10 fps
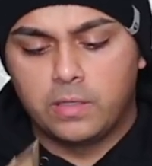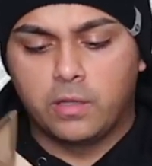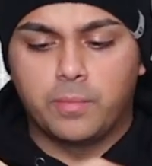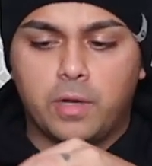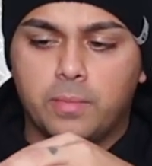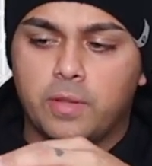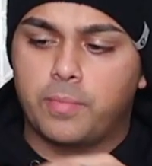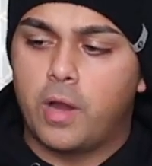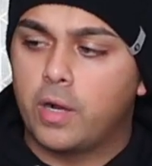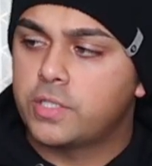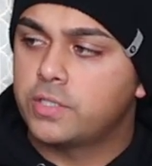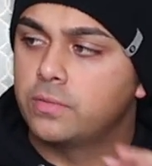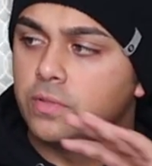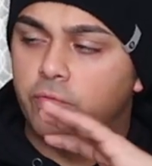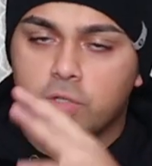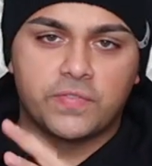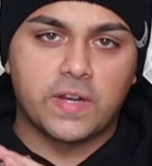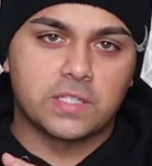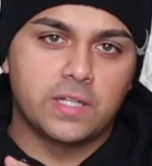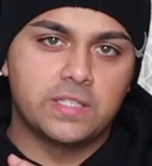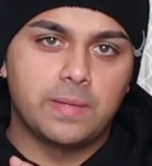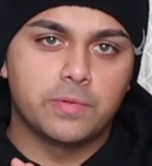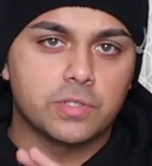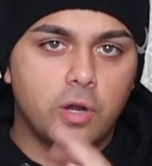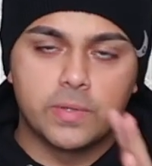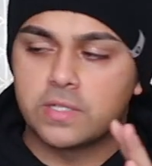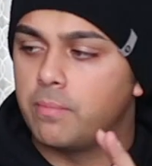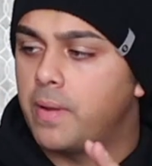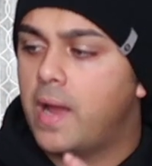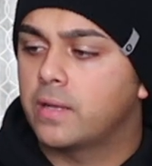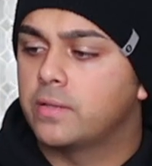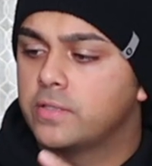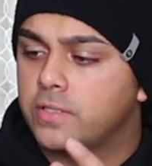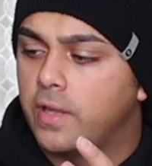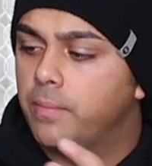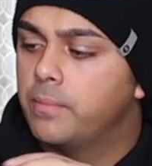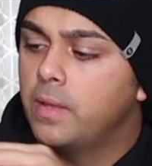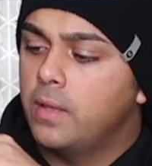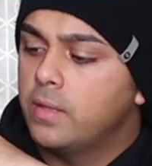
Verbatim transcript: Now on the bottom of the box, the Force F X lightsabers always come packed the same.